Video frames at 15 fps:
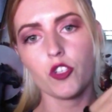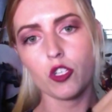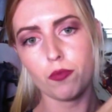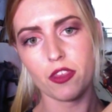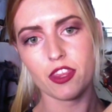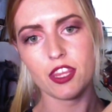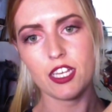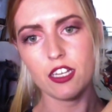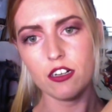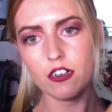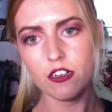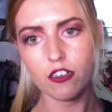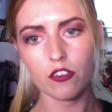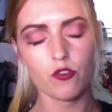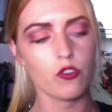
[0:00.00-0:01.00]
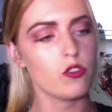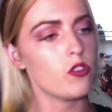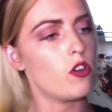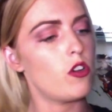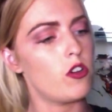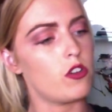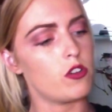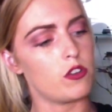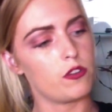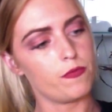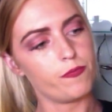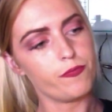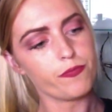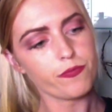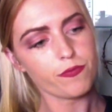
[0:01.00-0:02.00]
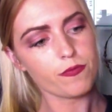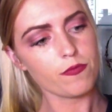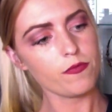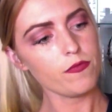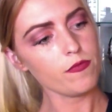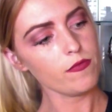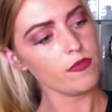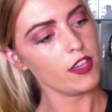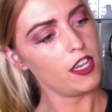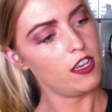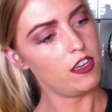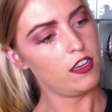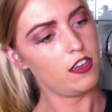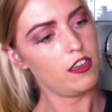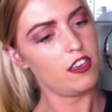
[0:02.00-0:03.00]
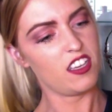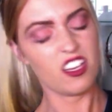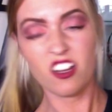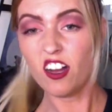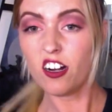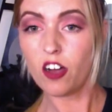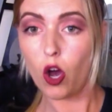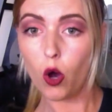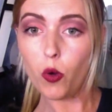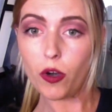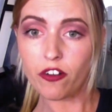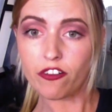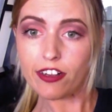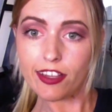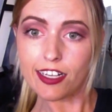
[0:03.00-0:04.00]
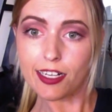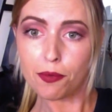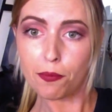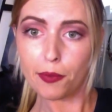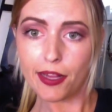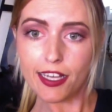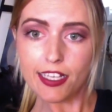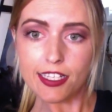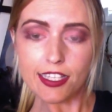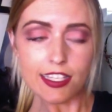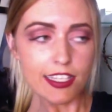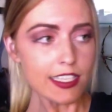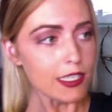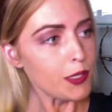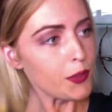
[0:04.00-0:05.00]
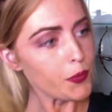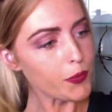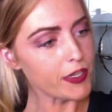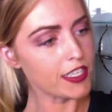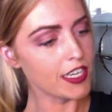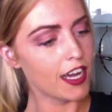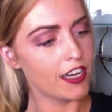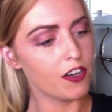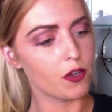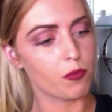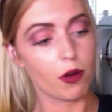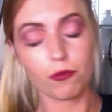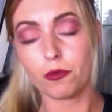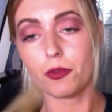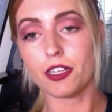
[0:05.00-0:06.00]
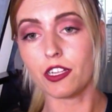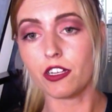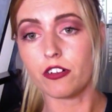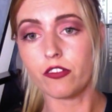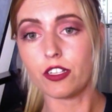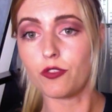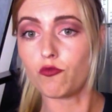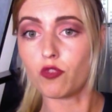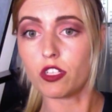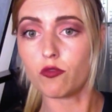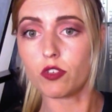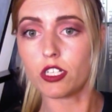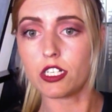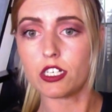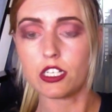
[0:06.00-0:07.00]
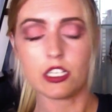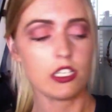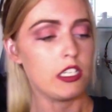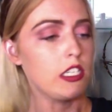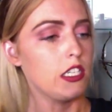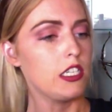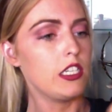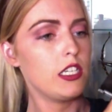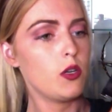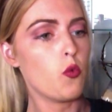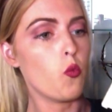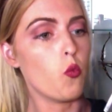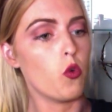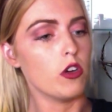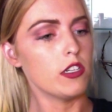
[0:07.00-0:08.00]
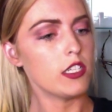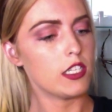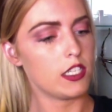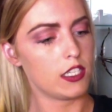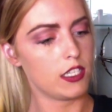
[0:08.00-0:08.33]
super thin, so you can kind of hold everything in place, which I know probably a lot of us really, really want.